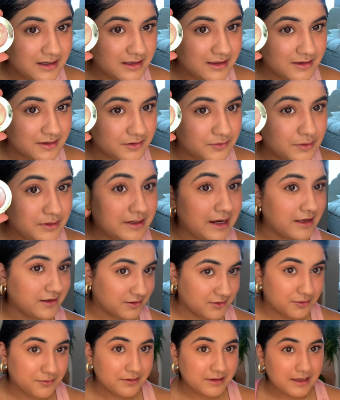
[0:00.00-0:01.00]
This one, I
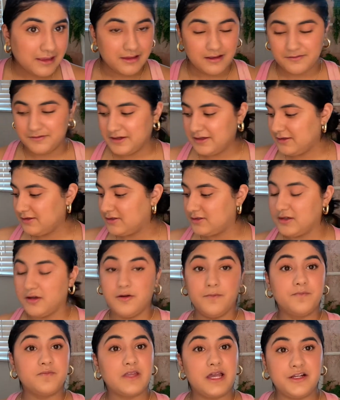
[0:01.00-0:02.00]
still really love it,
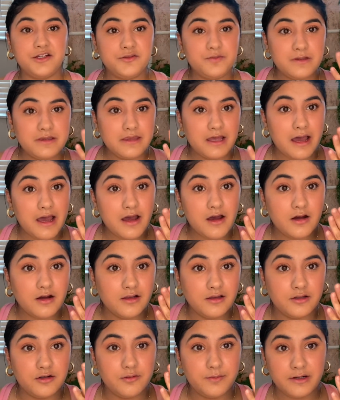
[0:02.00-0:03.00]
so I just put that a
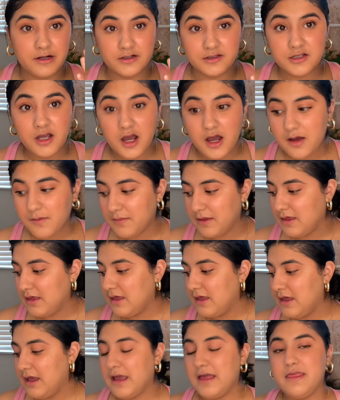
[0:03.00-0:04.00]
little bit on top,
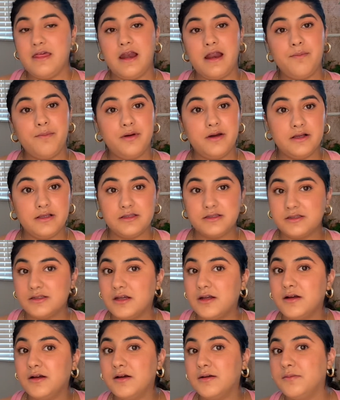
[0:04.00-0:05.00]
and then I put
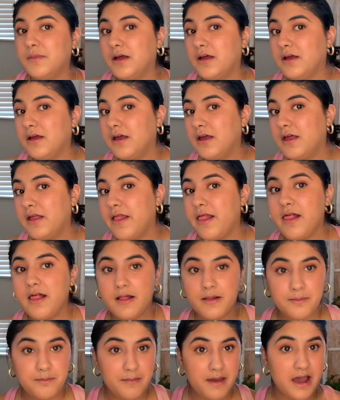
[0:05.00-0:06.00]
some
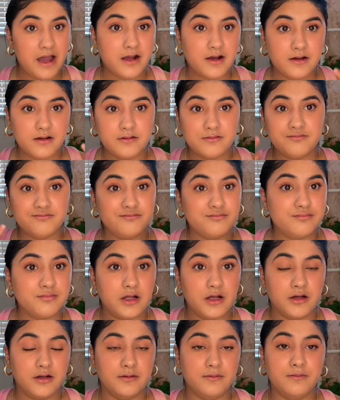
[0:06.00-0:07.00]
MAC
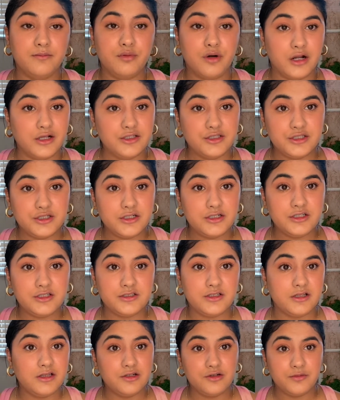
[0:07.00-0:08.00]
bronzer, just
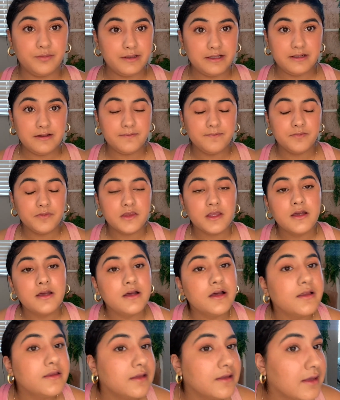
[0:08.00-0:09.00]
a little bit,
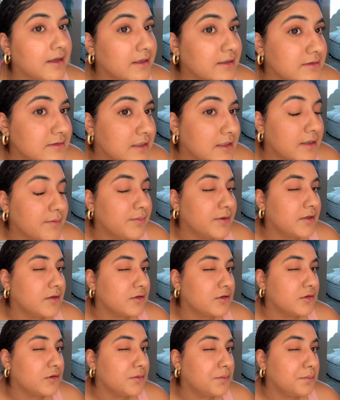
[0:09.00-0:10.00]
and then like I said, I put a
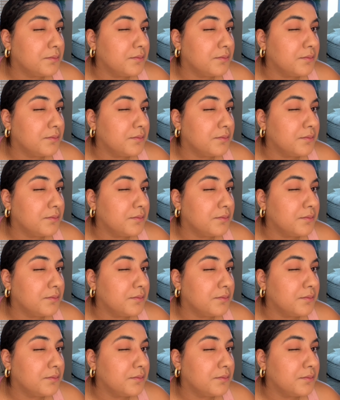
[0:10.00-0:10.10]
little